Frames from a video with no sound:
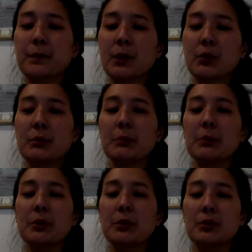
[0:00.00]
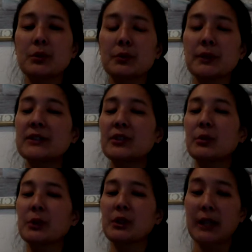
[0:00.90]
remember, let's start
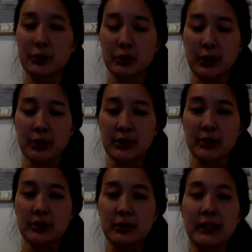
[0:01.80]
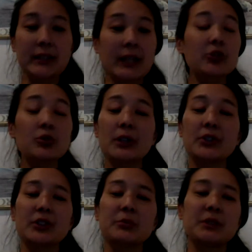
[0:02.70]
with the natural water cycle, right? Natural water
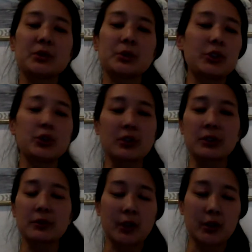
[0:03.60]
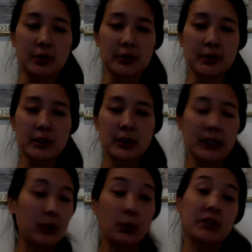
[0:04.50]
cycle means when human involved,
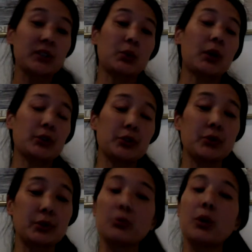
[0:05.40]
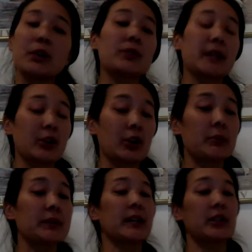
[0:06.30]
like what does water do? And water, like
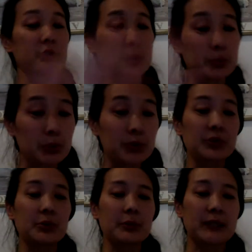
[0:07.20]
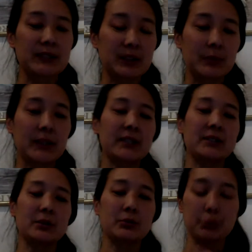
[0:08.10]
carbon, naturally moves from place to place
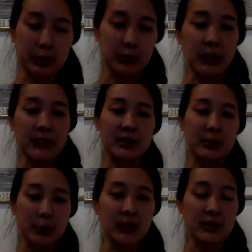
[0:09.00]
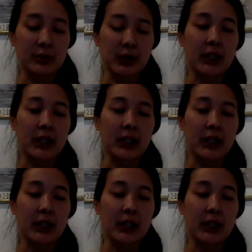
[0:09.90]
and process to process,